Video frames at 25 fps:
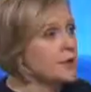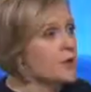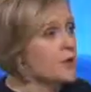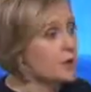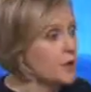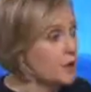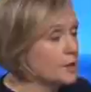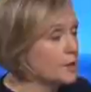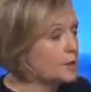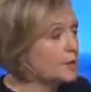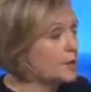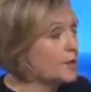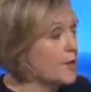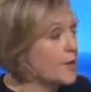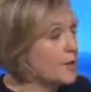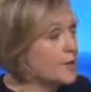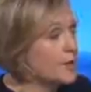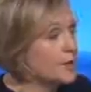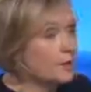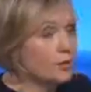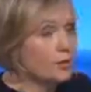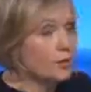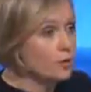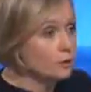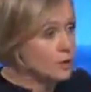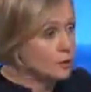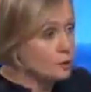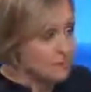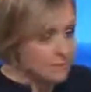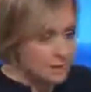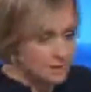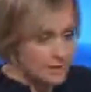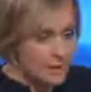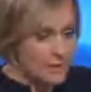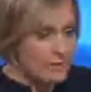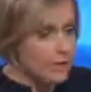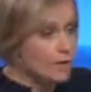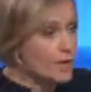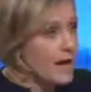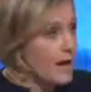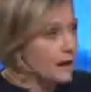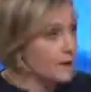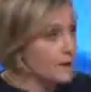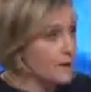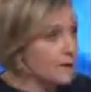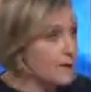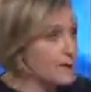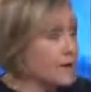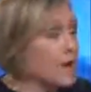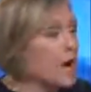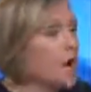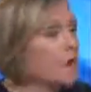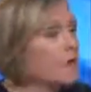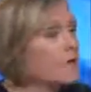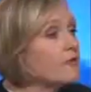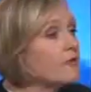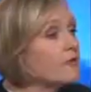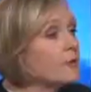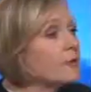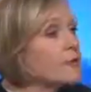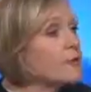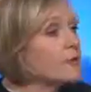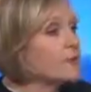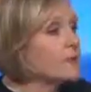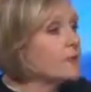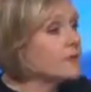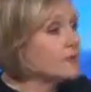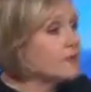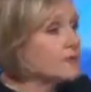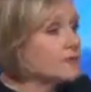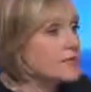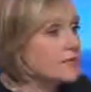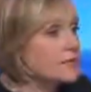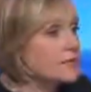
are going to pay almost the same amount in higher fuel prices. Well, the